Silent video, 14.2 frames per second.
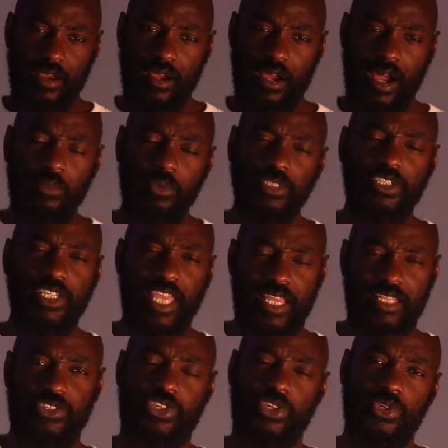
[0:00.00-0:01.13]
I want to get
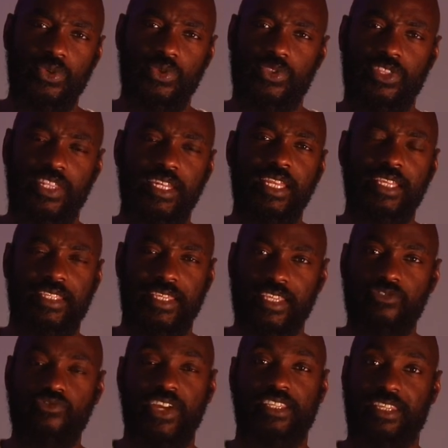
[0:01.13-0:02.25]
into the nitty
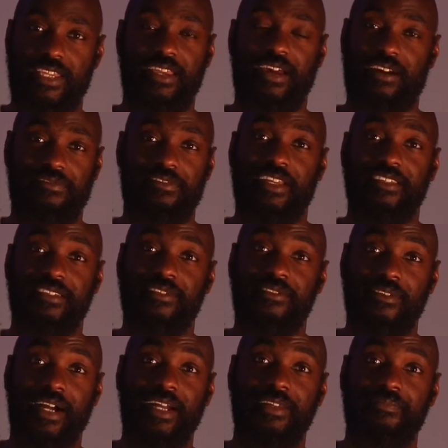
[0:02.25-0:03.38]
gritty of it,
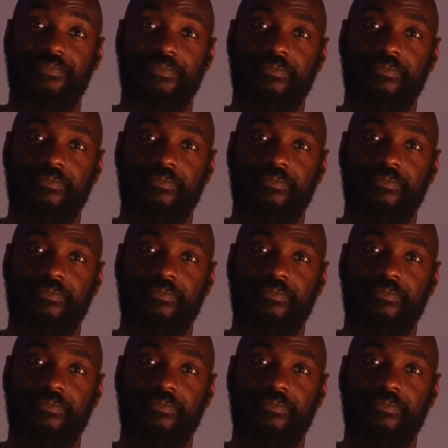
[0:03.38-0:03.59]
right?